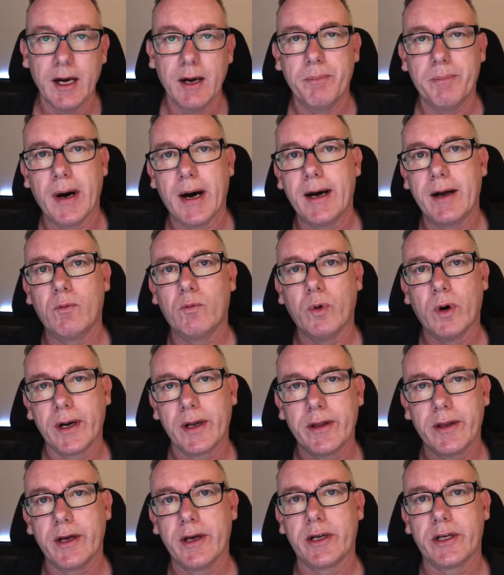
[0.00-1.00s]
But one
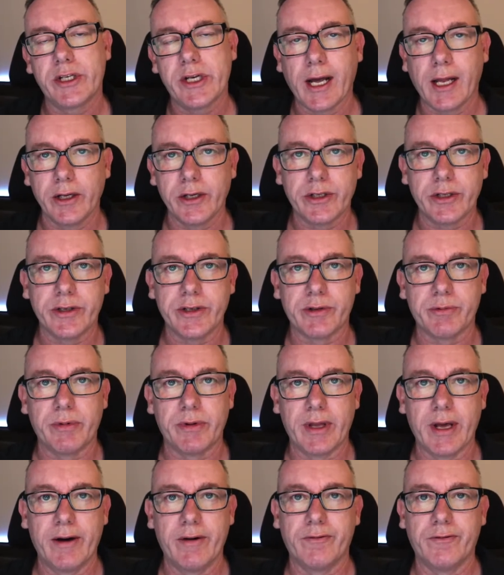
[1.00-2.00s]
of the challenges with
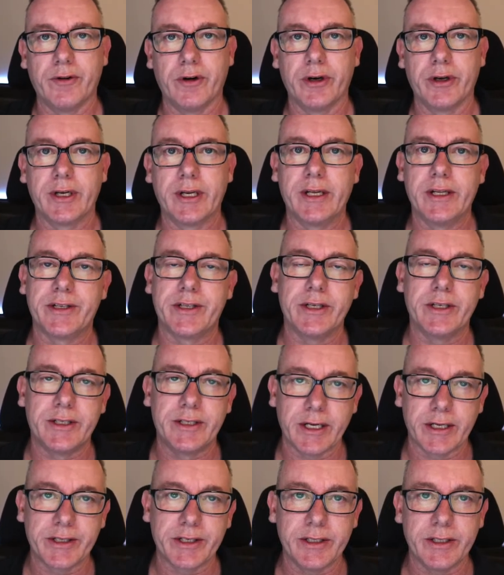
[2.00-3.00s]
that font is it
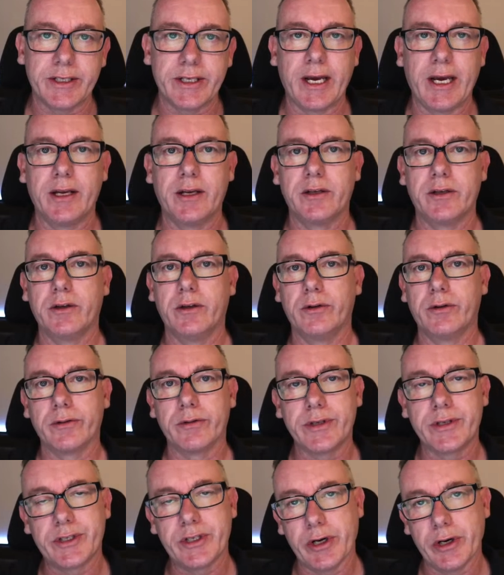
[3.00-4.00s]
doesn't tend to
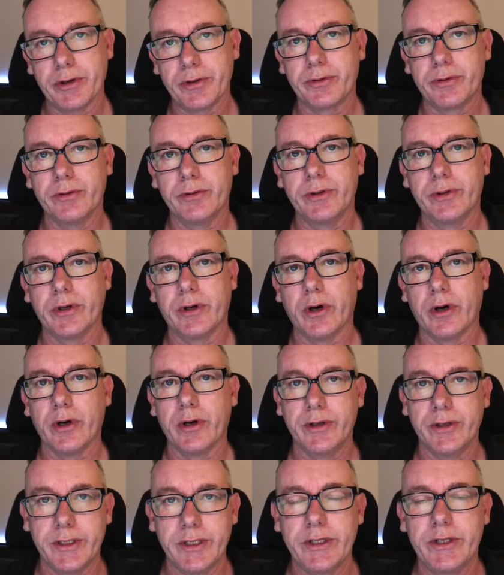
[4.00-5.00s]
look so good
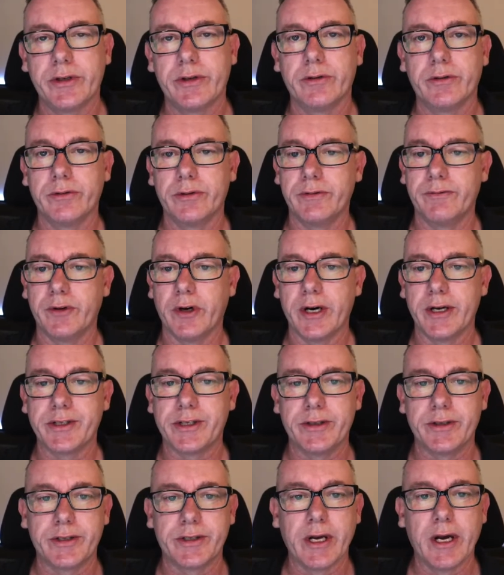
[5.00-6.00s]
on digital
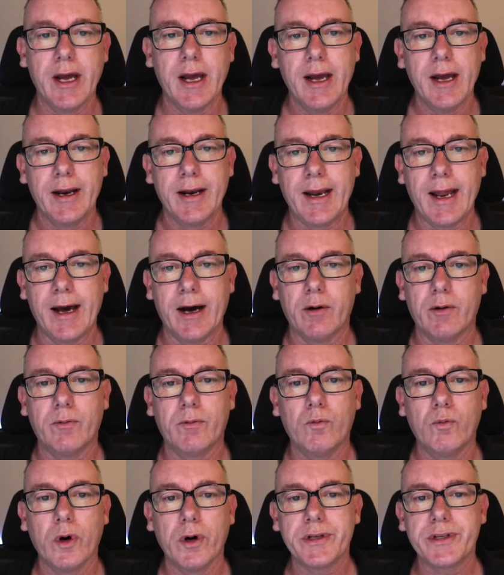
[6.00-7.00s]
devices. Now,
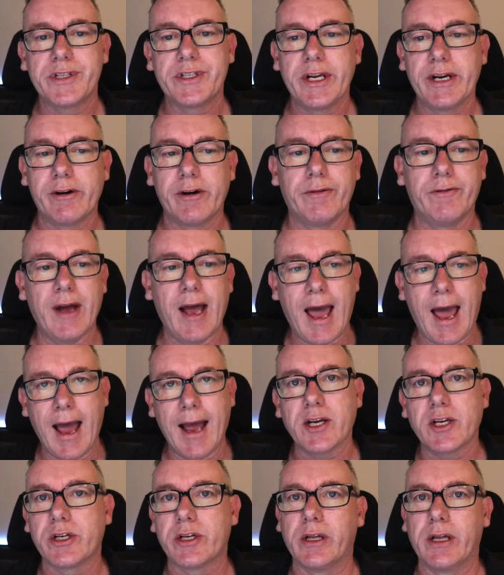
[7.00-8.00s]
what serif
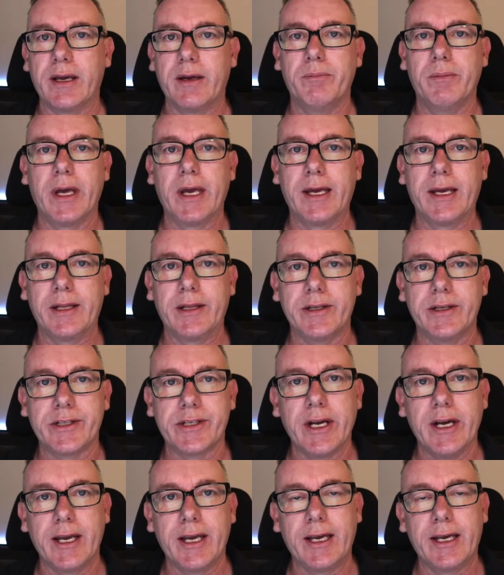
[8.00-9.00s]
actually means
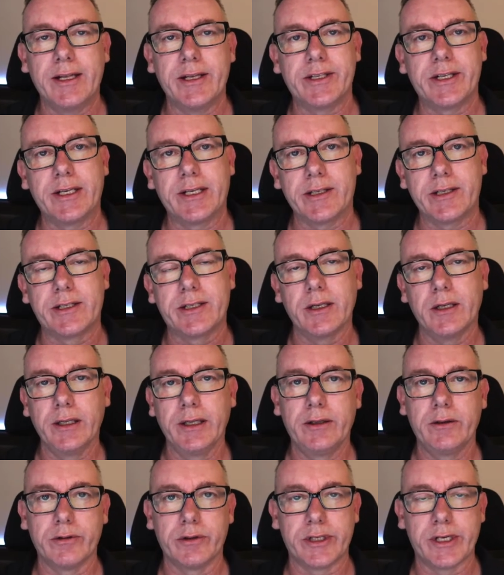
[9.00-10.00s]
is it's the
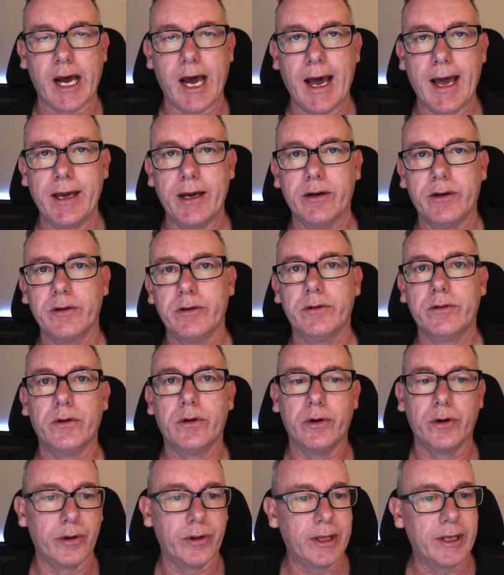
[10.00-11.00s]
little tail,
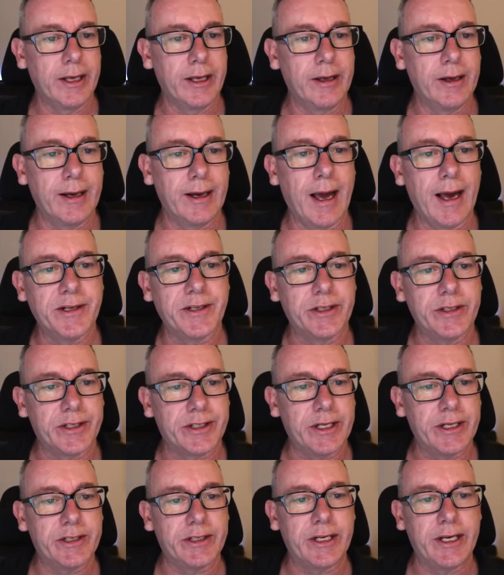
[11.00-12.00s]
or the, as it
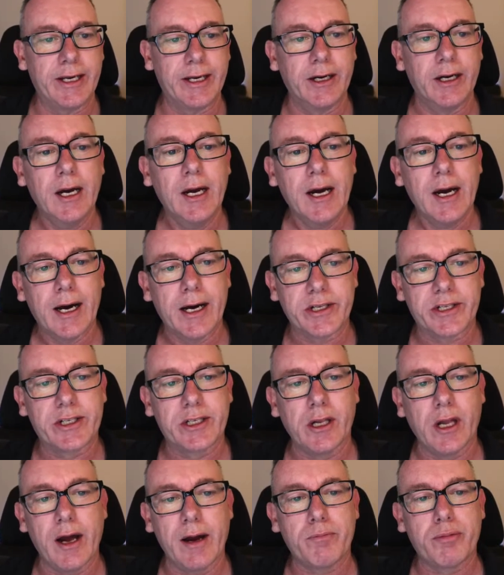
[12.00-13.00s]
says here, a
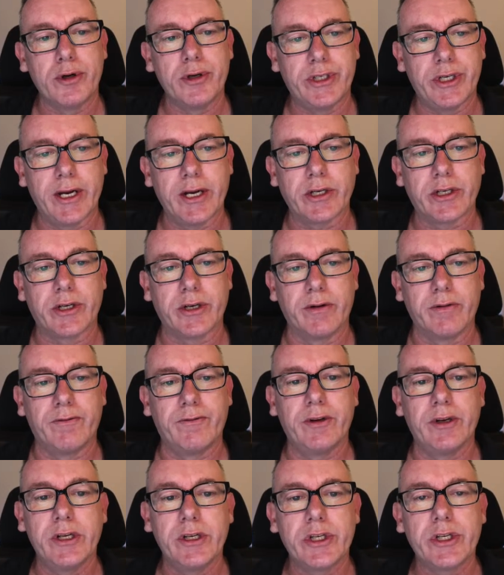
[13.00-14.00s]
slight projection
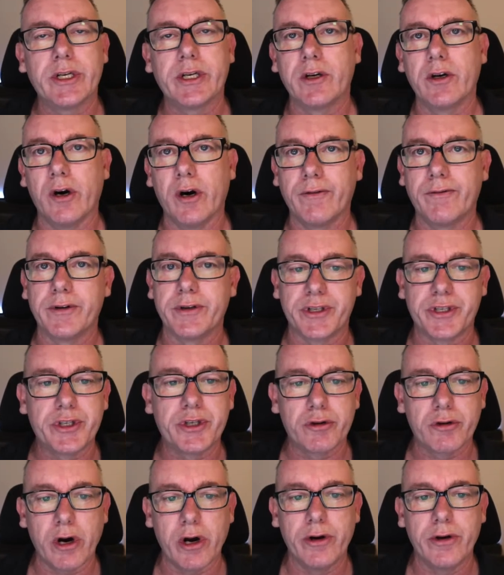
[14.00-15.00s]
finishing off a
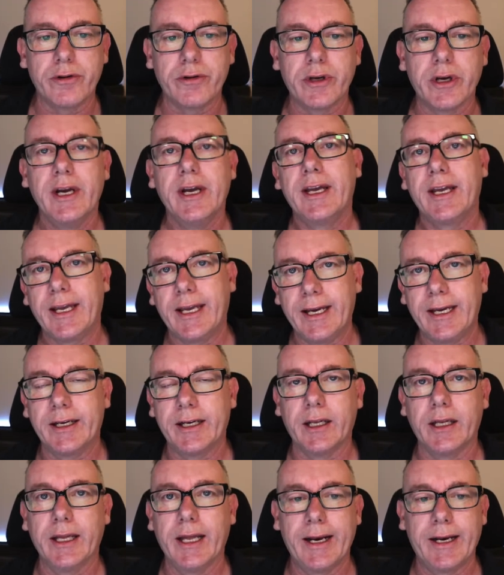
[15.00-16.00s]
stroke in
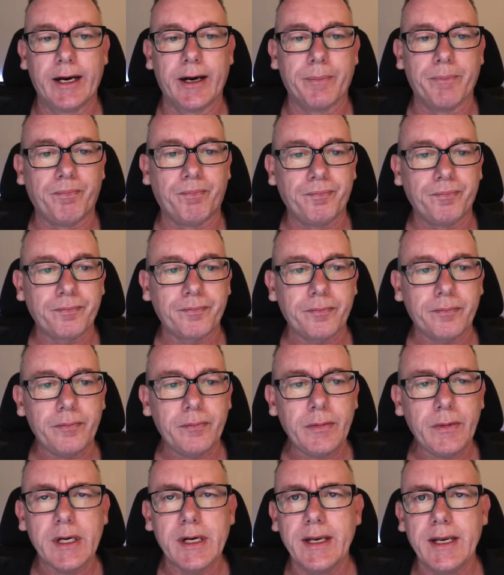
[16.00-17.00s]
a letter.
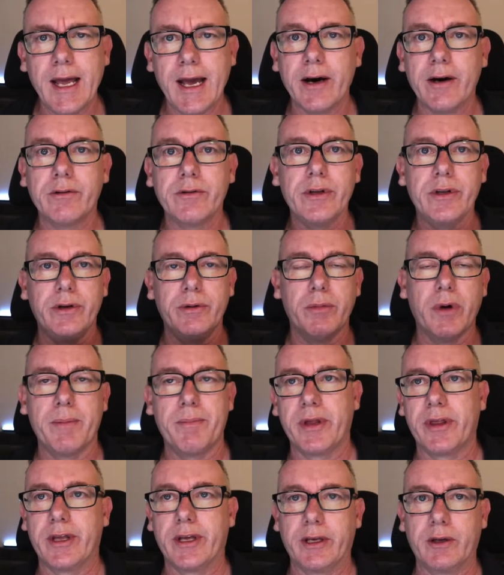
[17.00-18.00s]
Now, you might
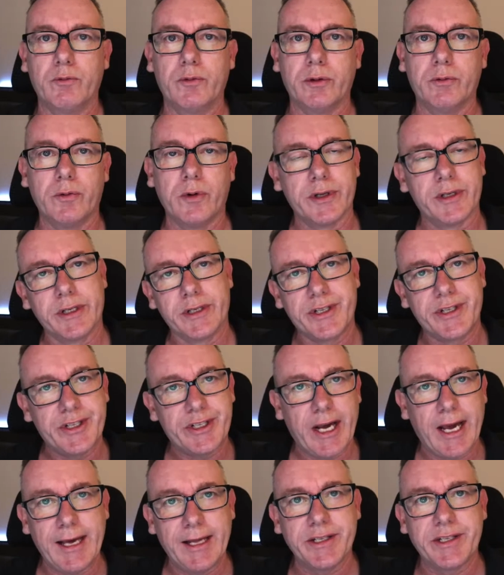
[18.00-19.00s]
be thinking, well, what does
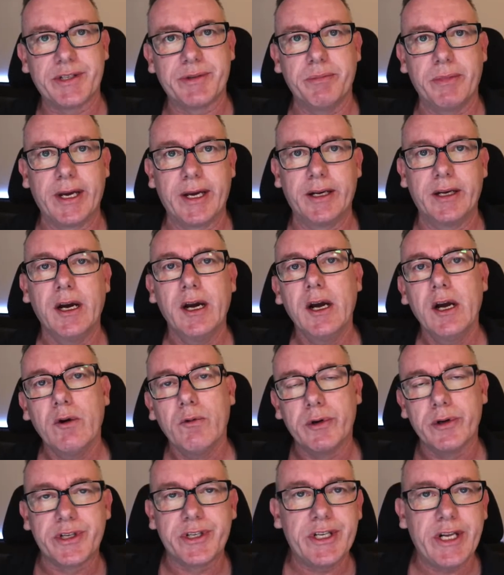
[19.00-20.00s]
sans mean?
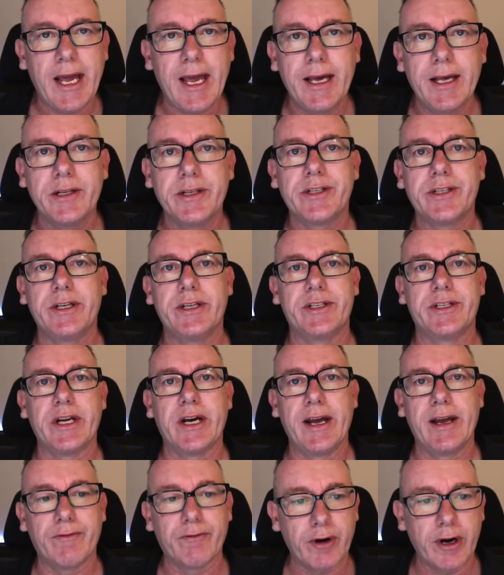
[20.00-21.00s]
Well, sans is
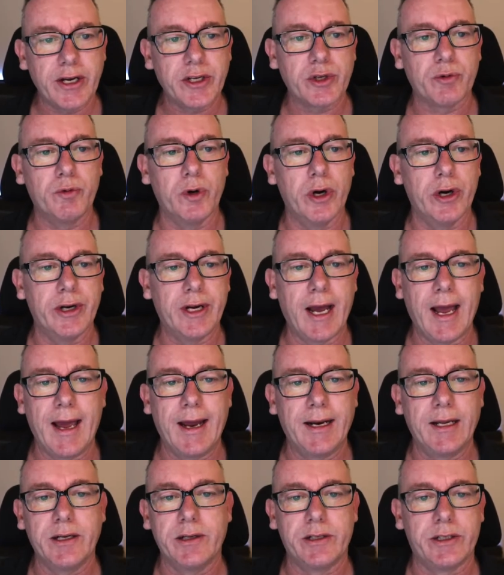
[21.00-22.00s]
a French word
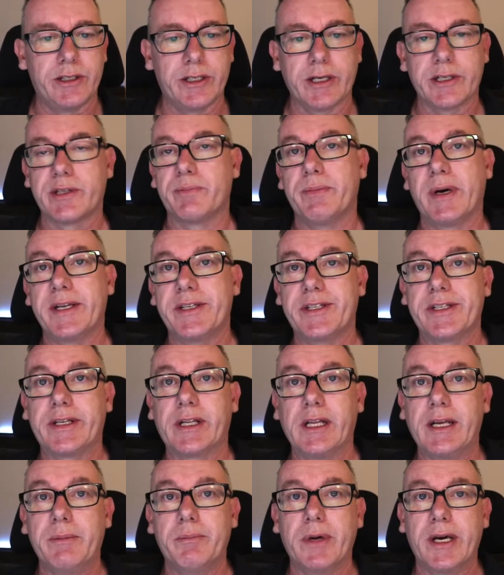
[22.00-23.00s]
and it just
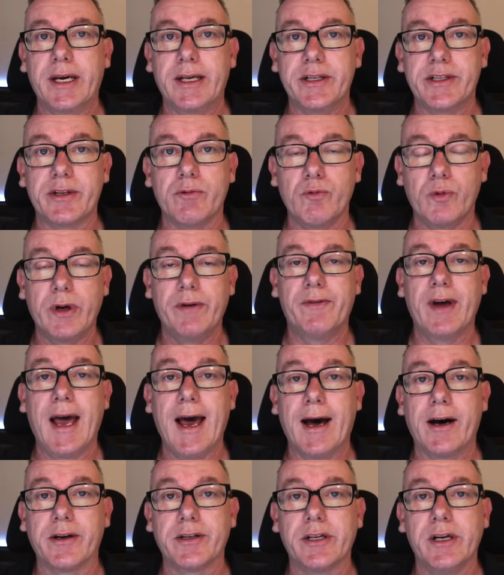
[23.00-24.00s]
basically means
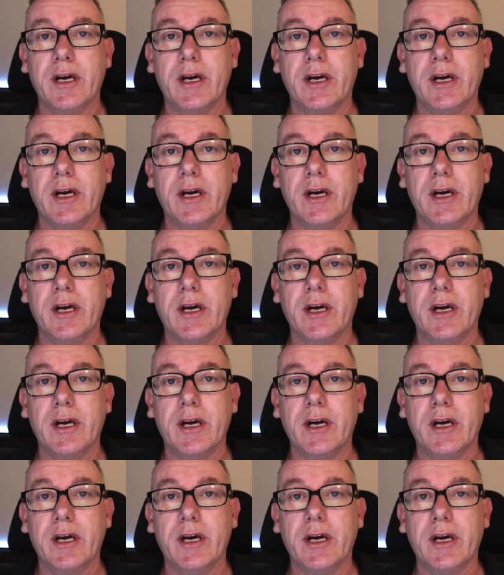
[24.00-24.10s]
without.